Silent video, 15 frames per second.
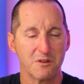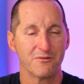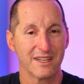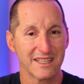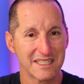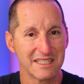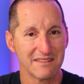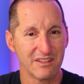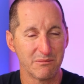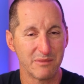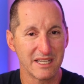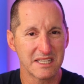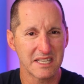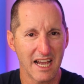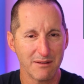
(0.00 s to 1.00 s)
relatively
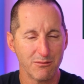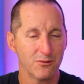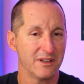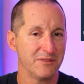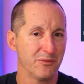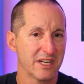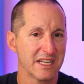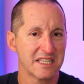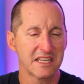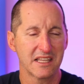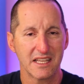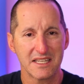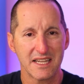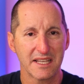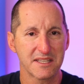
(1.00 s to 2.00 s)
big table, and we can see
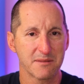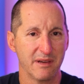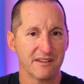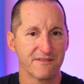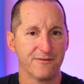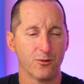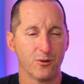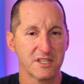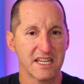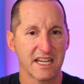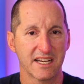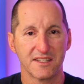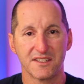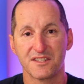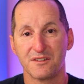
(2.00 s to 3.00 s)
that takes about 4
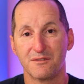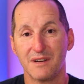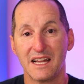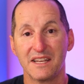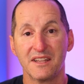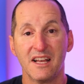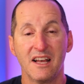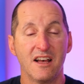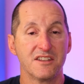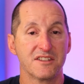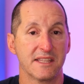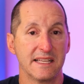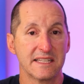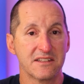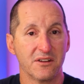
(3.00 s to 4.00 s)
seconds to run,
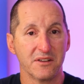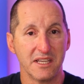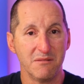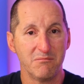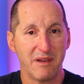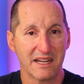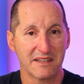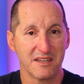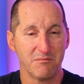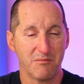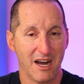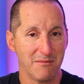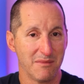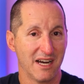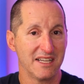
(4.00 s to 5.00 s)
so that's not impacted
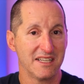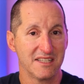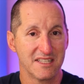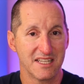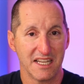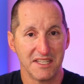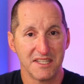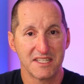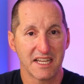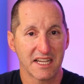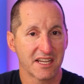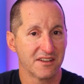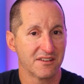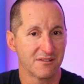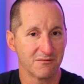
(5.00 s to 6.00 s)
by my
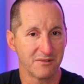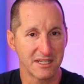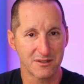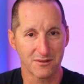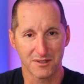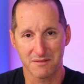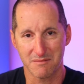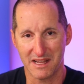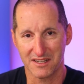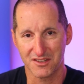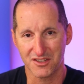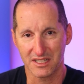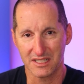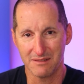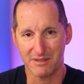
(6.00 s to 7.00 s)
10-second resource
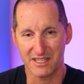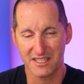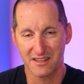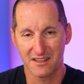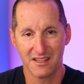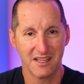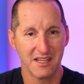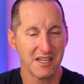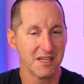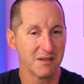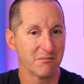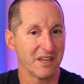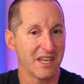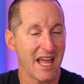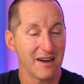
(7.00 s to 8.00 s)
manager limit.
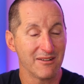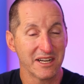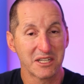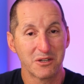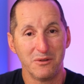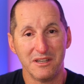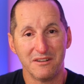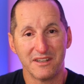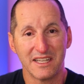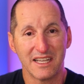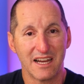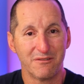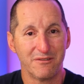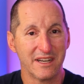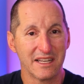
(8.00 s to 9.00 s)
But now I query
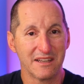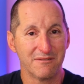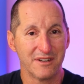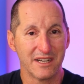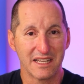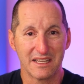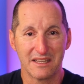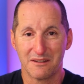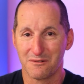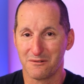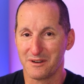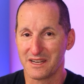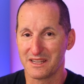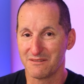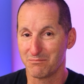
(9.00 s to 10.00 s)
a really, really,
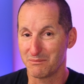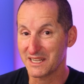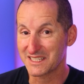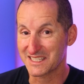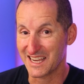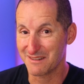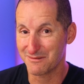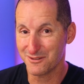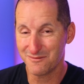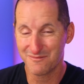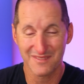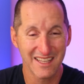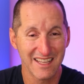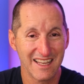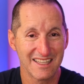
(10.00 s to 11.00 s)
really big table.
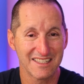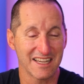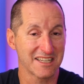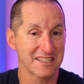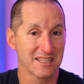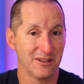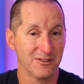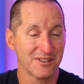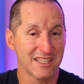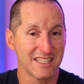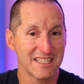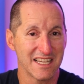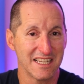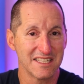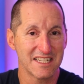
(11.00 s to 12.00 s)
It takes longer
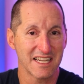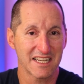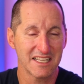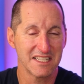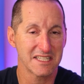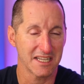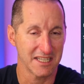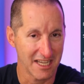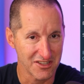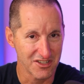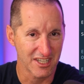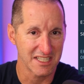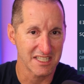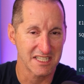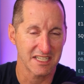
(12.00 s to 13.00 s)
than 10 seconds, and as you
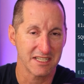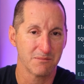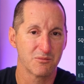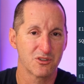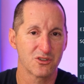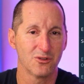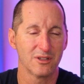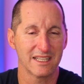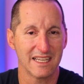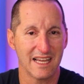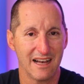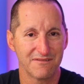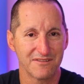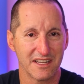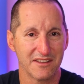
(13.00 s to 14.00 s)
can see, shortly
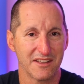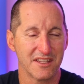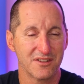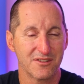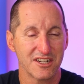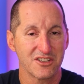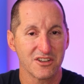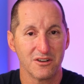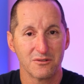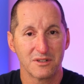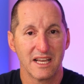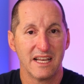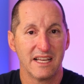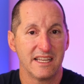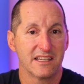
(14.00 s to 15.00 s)
after the threshold,
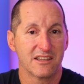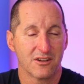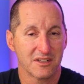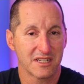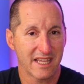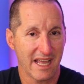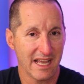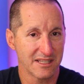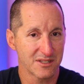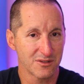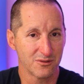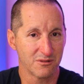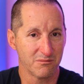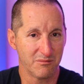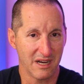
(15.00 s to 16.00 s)
it got
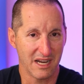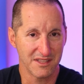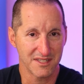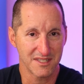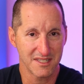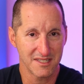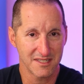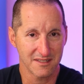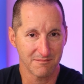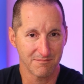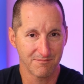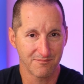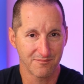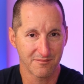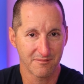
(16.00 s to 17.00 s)
cancelled by the
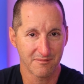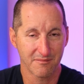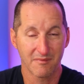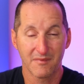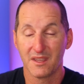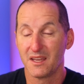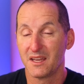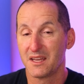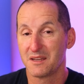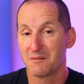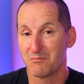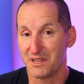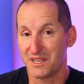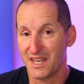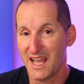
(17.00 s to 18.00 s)
system.
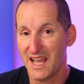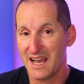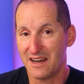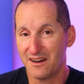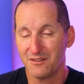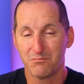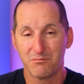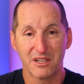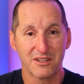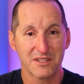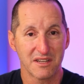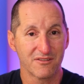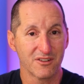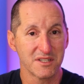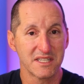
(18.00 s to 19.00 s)
But now, because
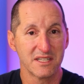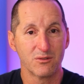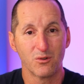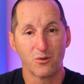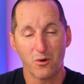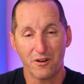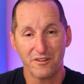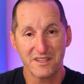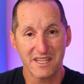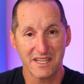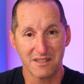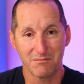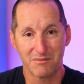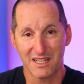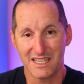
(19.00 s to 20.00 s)
I've got SQL quarantine
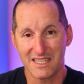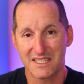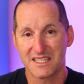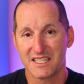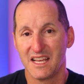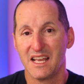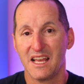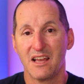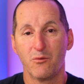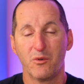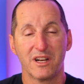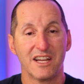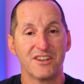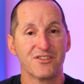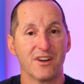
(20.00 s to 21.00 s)
in place,
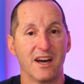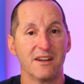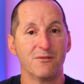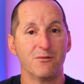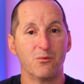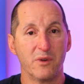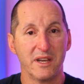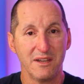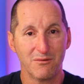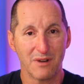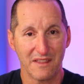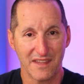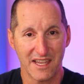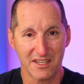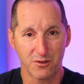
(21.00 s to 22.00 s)
when I try
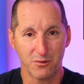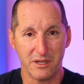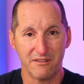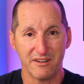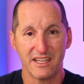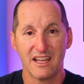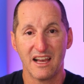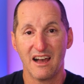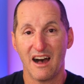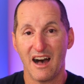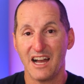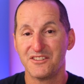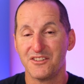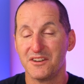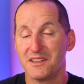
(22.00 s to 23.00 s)
rerun that query,
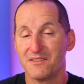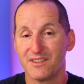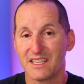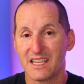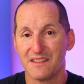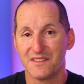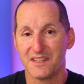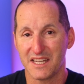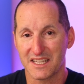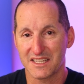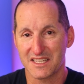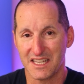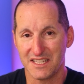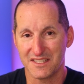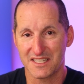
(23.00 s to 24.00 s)
I don't even get the
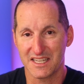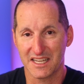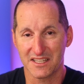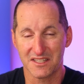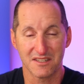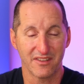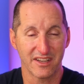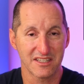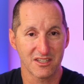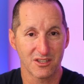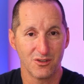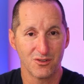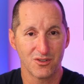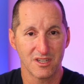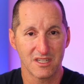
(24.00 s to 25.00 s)
next 10 seconds of
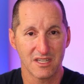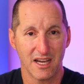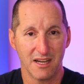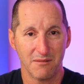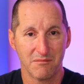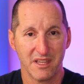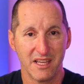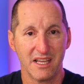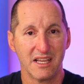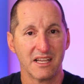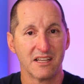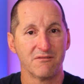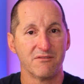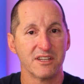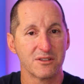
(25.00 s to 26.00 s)
execution time.
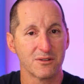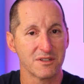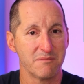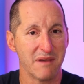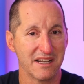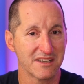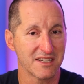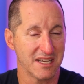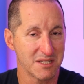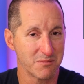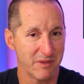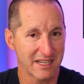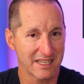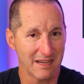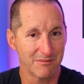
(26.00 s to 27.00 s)
Resource Manager has
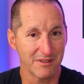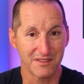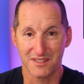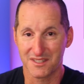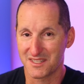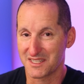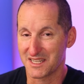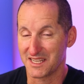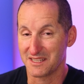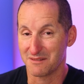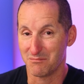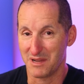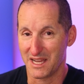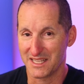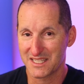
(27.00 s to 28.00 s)
picked up that this is a
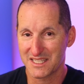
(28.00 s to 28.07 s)
bad